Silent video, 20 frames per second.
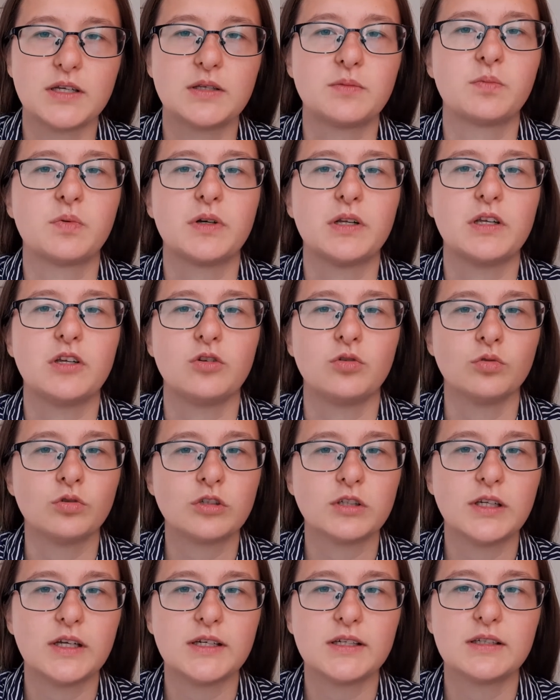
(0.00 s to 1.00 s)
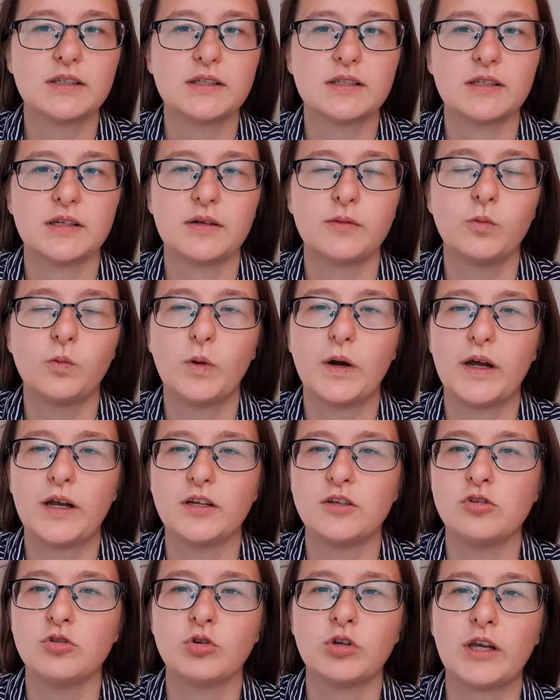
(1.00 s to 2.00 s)
is pretty useless
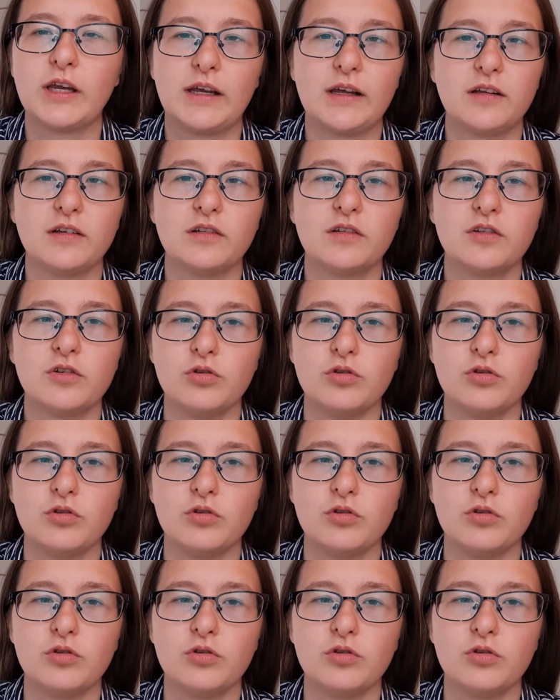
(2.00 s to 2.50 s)
when you can't